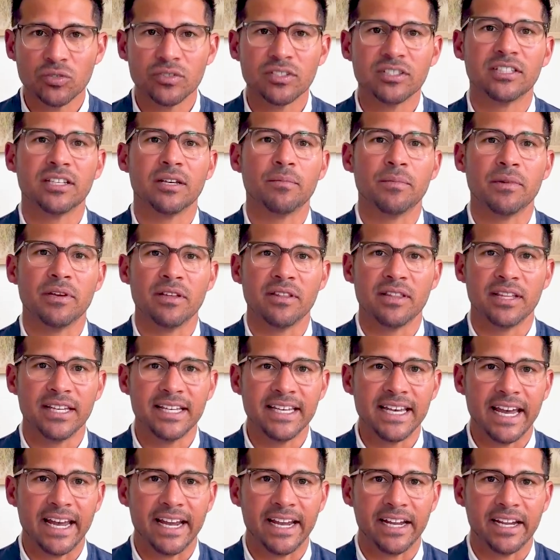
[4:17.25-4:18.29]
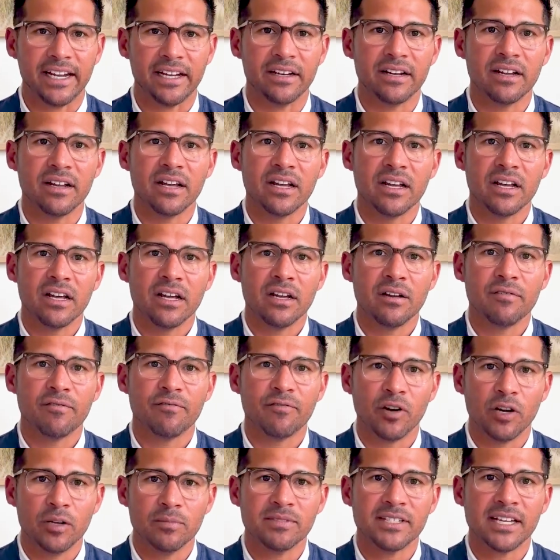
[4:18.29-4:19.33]
some of the gain
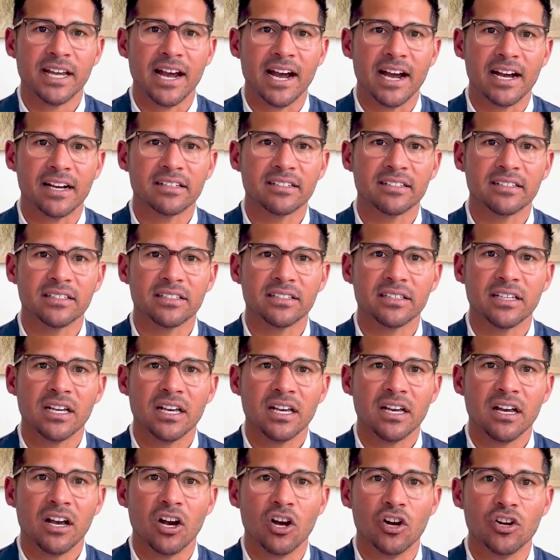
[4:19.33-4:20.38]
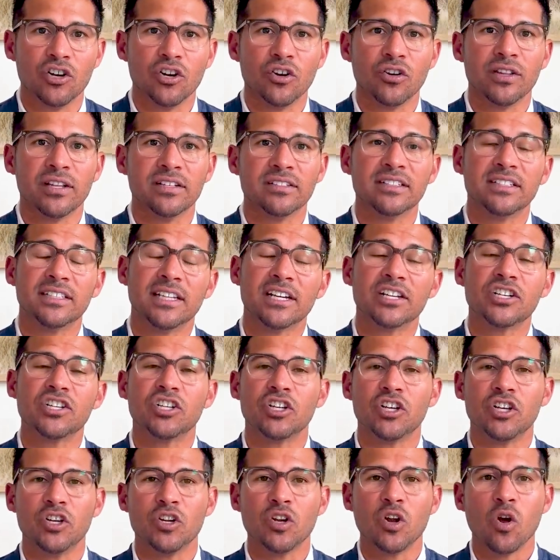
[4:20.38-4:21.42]
from tax under the
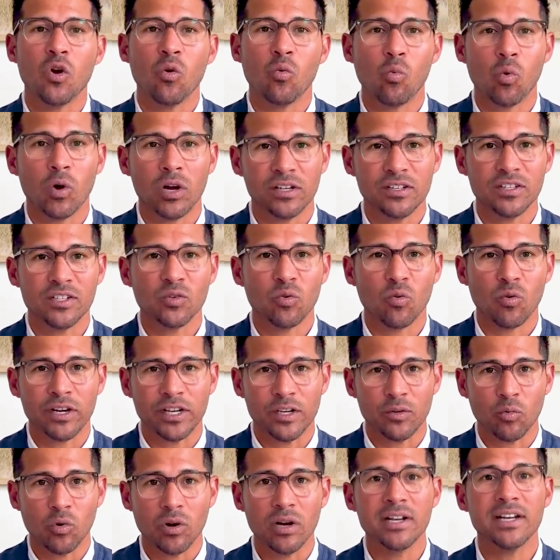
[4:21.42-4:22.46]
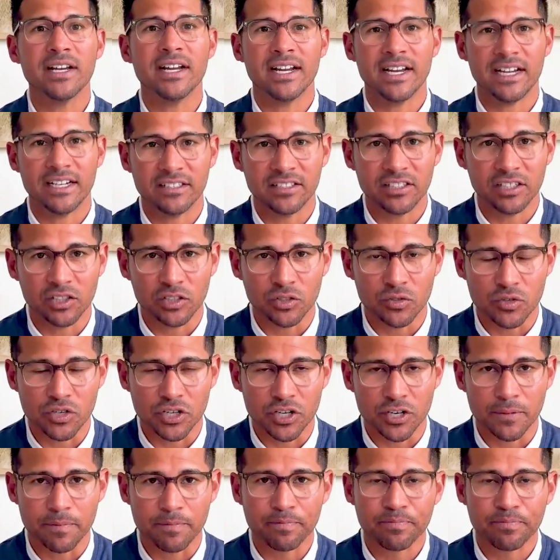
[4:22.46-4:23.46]
Section 121 exclusion.